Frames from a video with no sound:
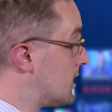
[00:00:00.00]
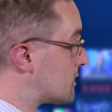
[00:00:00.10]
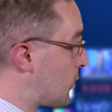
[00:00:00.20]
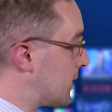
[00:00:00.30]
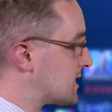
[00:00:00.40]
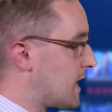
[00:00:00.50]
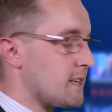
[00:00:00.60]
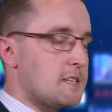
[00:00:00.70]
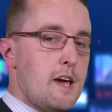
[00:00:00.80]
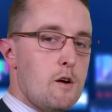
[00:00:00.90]
So when we
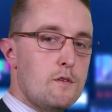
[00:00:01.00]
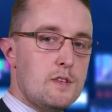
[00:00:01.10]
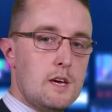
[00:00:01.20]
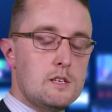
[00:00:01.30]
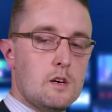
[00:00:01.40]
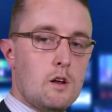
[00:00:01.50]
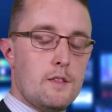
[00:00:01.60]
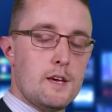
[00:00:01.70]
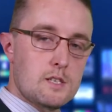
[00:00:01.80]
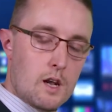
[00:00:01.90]
select an area of the EC
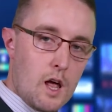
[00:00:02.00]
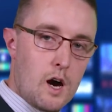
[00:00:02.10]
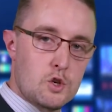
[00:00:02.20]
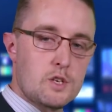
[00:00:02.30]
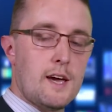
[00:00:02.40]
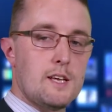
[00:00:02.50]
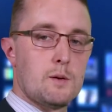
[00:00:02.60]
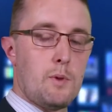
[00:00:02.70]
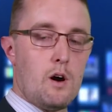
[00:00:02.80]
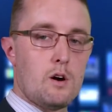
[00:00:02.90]
like this, a larger
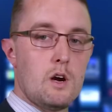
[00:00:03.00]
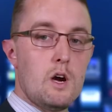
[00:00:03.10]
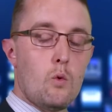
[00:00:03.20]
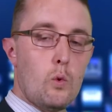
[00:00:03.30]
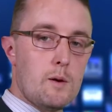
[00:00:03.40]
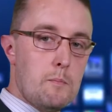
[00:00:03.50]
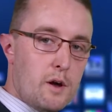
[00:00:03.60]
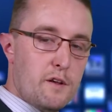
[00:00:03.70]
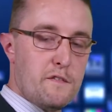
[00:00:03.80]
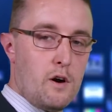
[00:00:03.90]
data block, we can
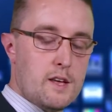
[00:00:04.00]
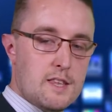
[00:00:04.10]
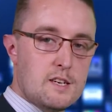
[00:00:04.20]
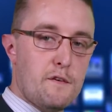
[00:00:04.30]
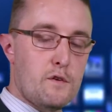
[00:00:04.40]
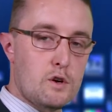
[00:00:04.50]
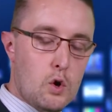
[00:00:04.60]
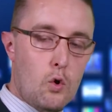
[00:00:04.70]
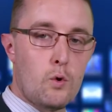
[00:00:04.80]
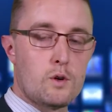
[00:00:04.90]
modify the different
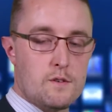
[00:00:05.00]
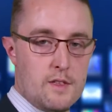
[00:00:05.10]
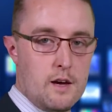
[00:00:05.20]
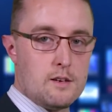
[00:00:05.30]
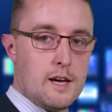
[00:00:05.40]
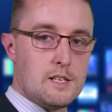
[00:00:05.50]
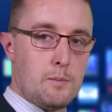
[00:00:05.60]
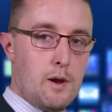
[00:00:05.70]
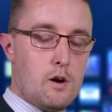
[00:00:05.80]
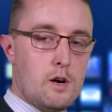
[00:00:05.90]
corners of that data
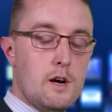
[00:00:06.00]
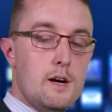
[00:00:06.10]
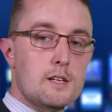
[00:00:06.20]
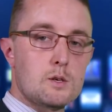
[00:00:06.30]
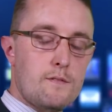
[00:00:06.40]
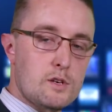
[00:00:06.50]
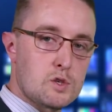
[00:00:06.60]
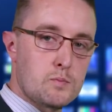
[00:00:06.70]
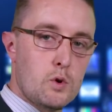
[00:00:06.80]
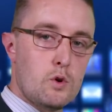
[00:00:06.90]
block to have a
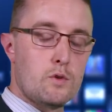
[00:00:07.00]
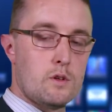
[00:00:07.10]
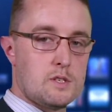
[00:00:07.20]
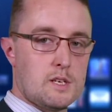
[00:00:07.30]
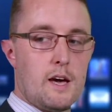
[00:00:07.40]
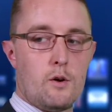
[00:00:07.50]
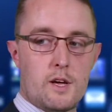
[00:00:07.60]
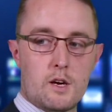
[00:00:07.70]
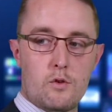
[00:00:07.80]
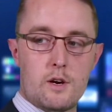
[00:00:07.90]
smooth scaled
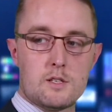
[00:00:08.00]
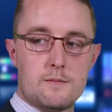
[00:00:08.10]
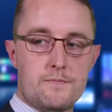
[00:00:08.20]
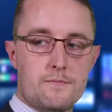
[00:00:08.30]
increase.